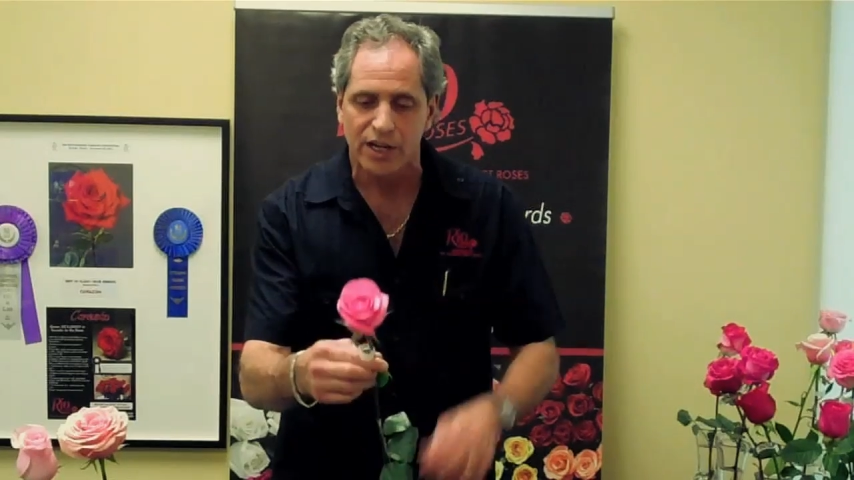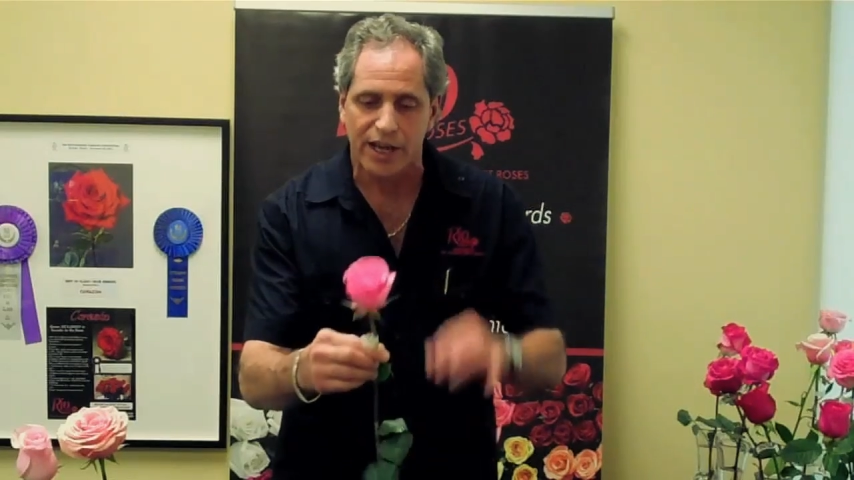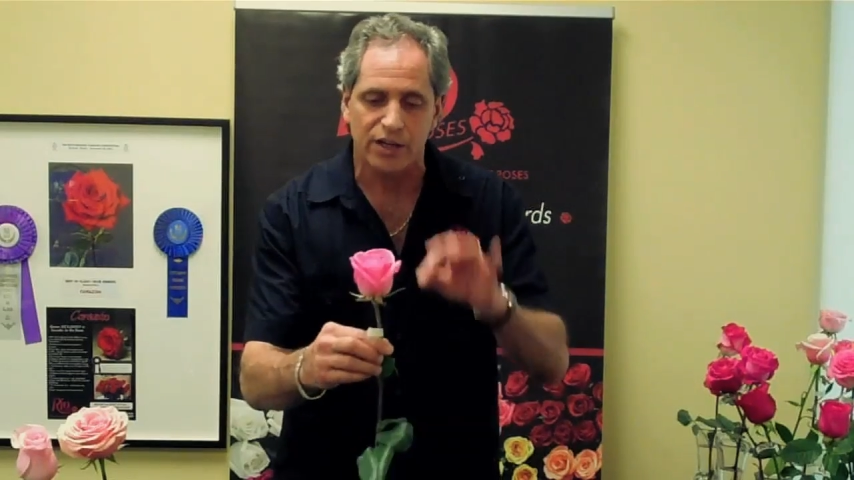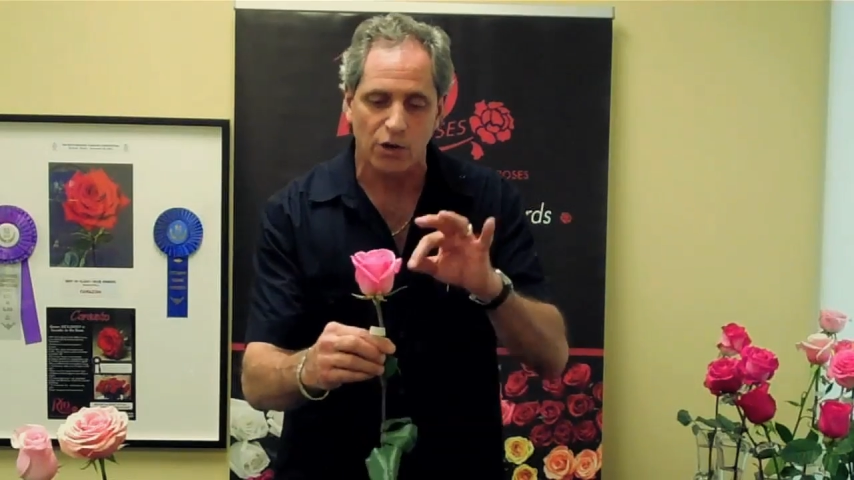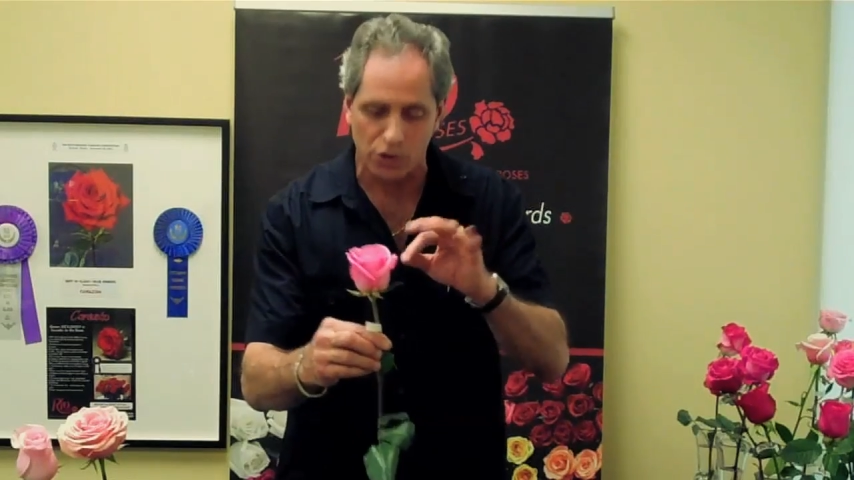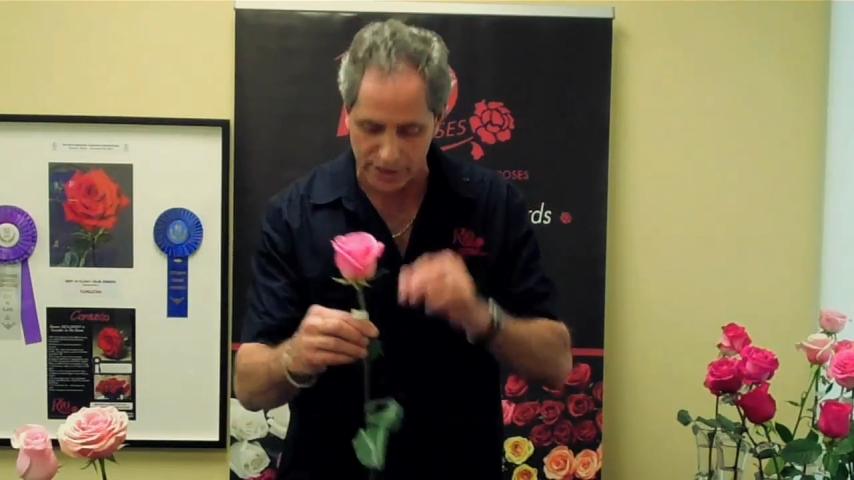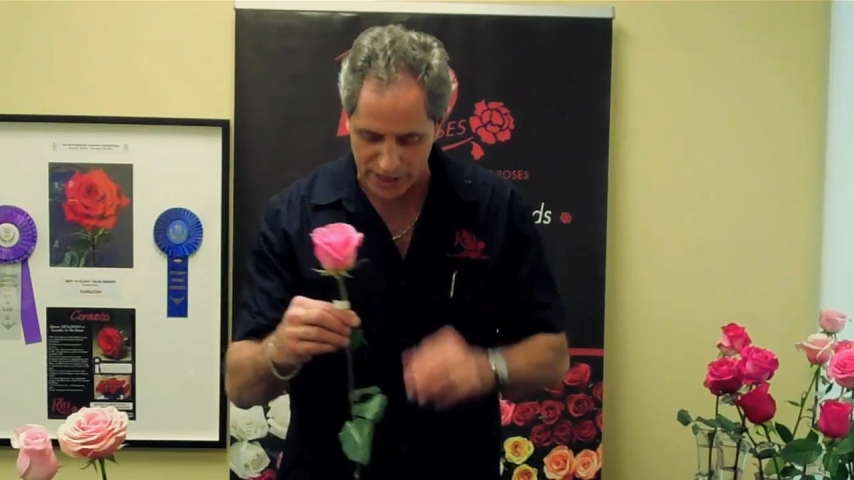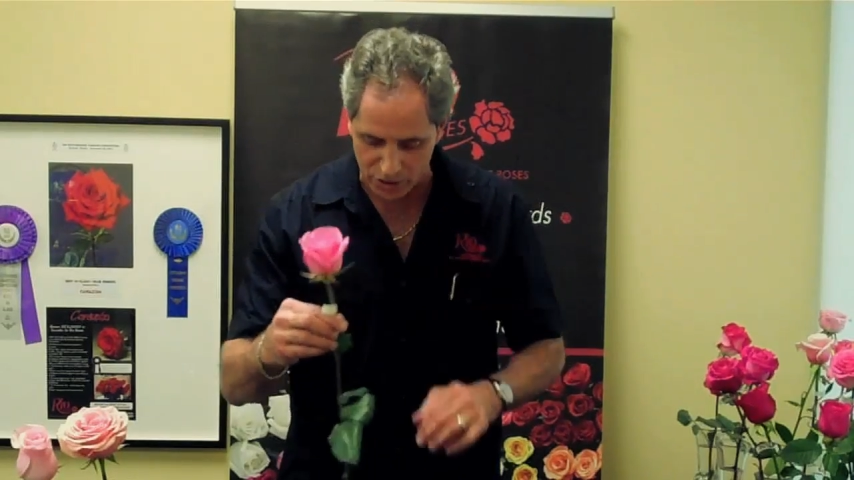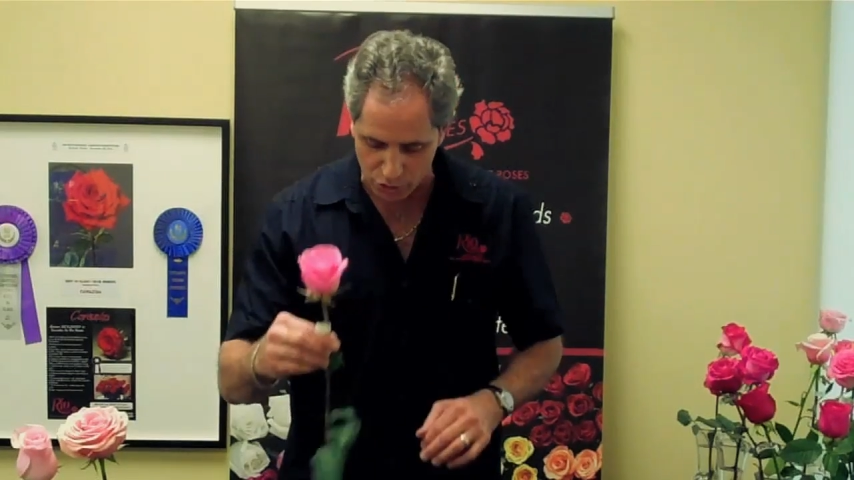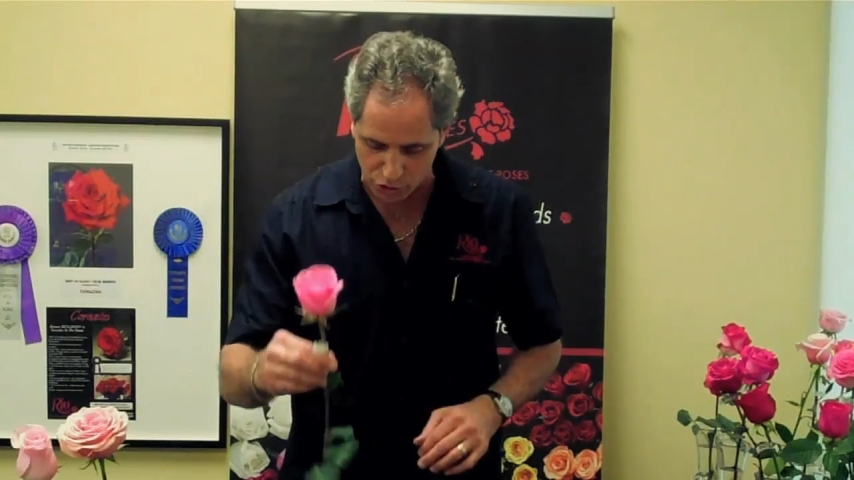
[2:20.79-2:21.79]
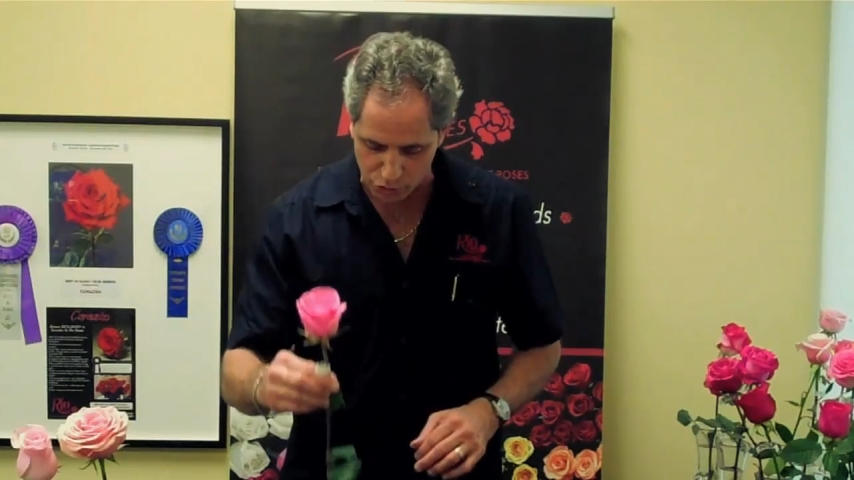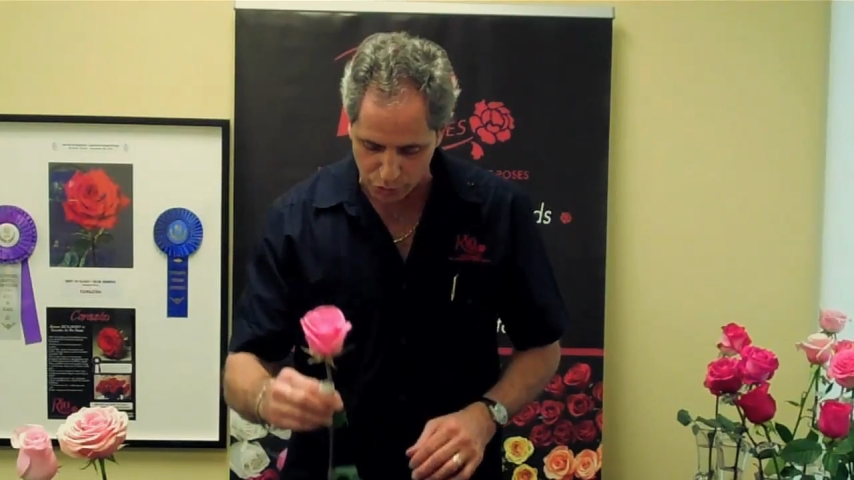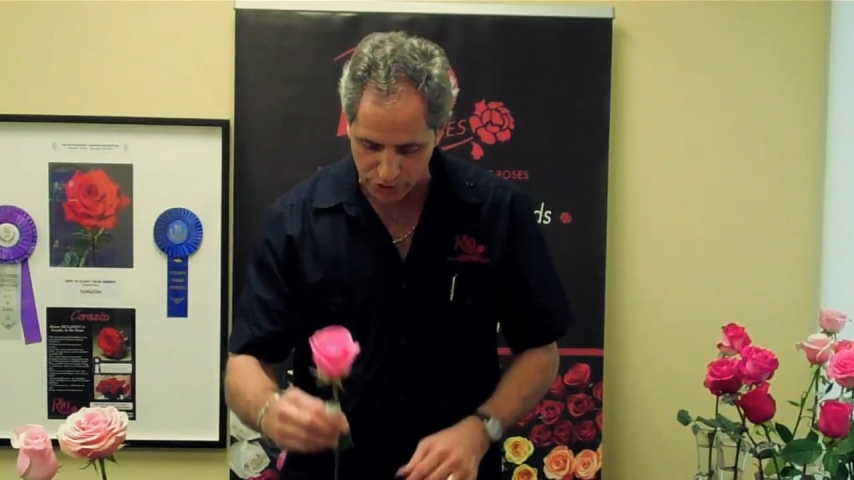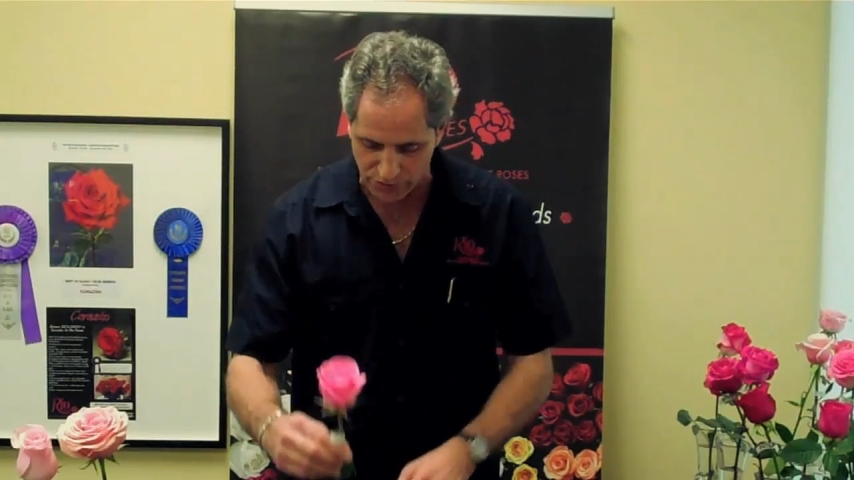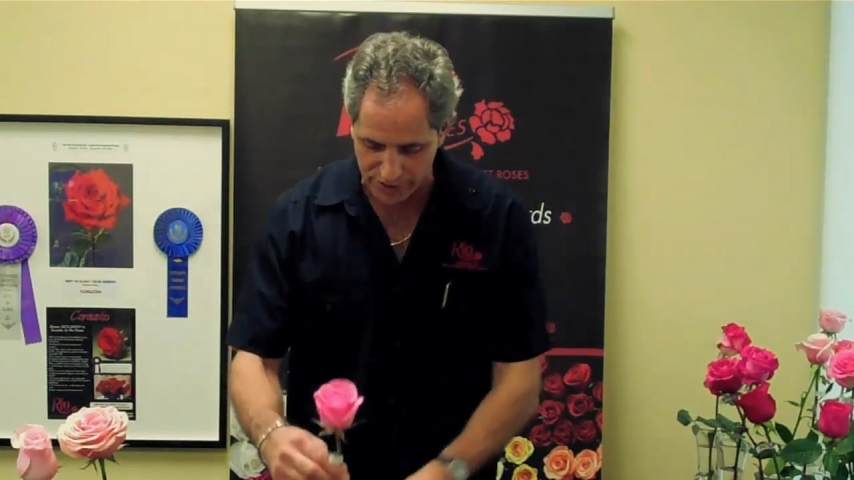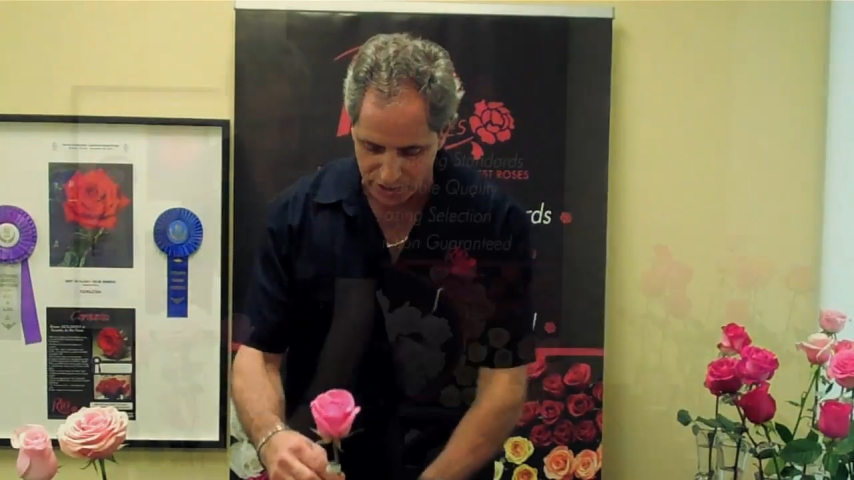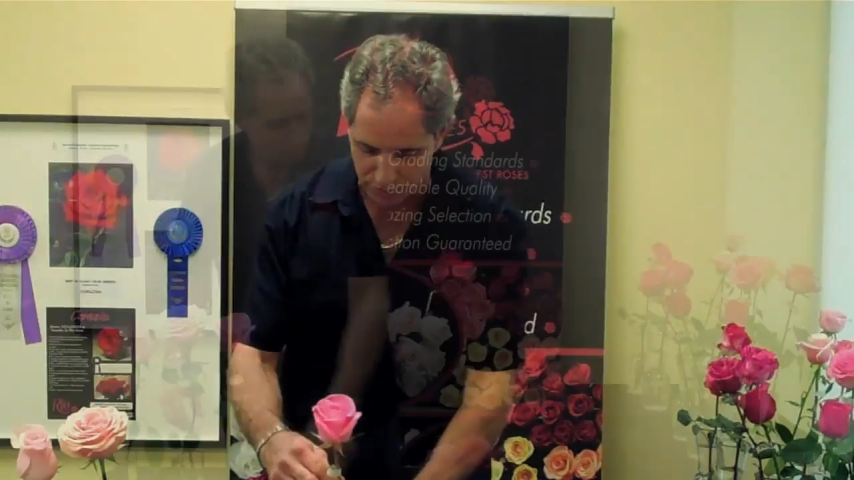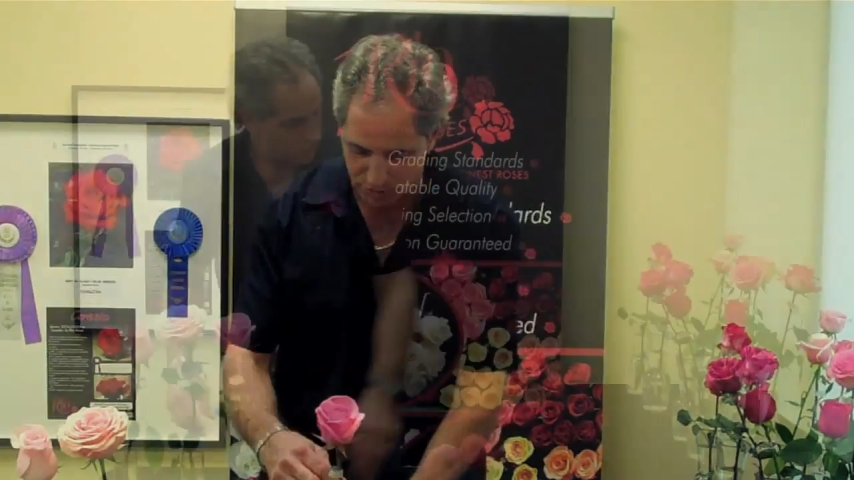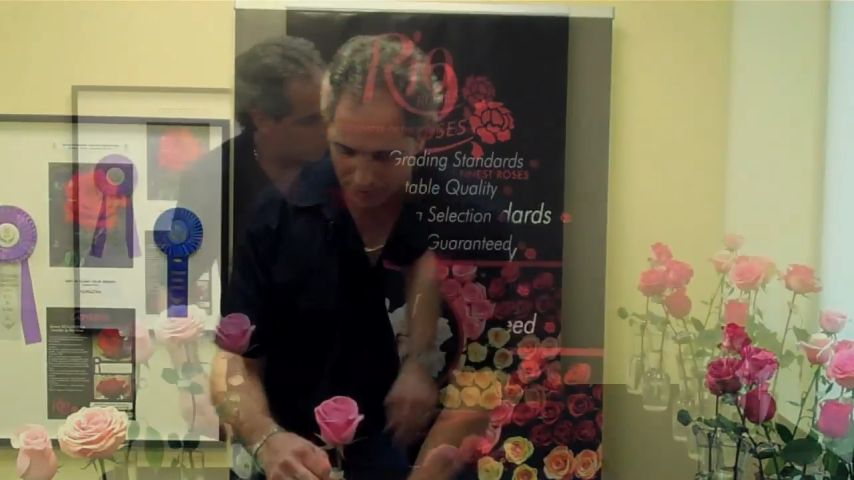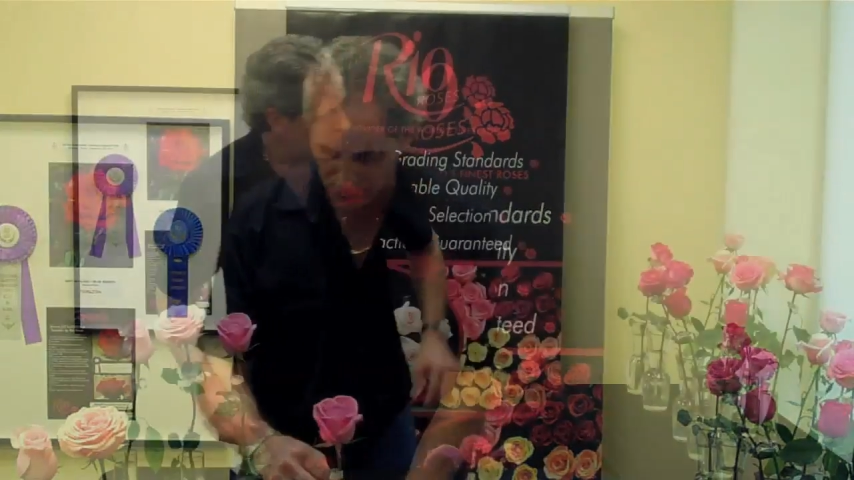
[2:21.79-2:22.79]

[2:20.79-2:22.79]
and Orlando's truly available.